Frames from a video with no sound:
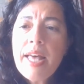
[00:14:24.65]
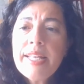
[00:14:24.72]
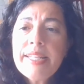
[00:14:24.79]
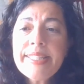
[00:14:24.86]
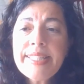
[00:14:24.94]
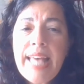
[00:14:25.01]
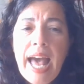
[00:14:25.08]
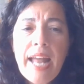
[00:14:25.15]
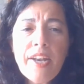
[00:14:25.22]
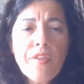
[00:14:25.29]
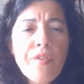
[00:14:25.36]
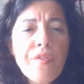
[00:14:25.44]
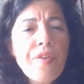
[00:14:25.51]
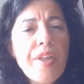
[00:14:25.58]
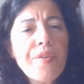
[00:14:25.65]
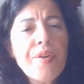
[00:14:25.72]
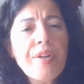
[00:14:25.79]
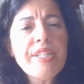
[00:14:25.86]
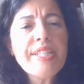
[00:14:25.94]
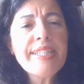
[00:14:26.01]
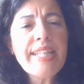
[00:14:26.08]
Some of
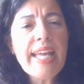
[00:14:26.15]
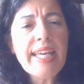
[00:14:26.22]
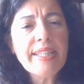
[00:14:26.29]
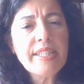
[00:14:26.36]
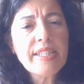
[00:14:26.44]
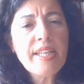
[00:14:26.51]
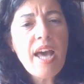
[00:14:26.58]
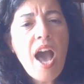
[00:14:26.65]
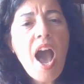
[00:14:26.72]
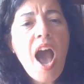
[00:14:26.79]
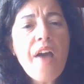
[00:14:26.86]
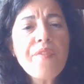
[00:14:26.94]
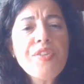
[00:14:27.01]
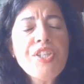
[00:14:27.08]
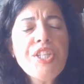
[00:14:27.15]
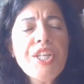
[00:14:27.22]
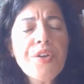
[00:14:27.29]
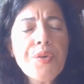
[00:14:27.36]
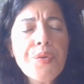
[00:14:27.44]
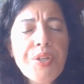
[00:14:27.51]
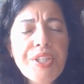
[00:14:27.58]
federal states have
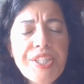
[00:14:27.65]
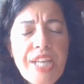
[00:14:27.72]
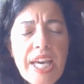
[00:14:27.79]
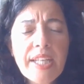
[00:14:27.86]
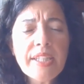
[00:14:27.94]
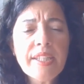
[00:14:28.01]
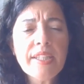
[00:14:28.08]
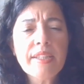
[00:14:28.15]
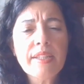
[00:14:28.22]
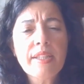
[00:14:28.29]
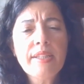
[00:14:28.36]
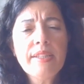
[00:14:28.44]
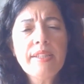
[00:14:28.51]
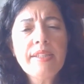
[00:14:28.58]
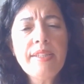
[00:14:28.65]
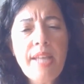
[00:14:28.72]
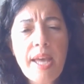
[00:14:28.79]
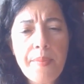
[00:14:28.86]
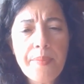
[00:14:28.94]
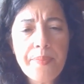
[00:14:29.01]
rejected the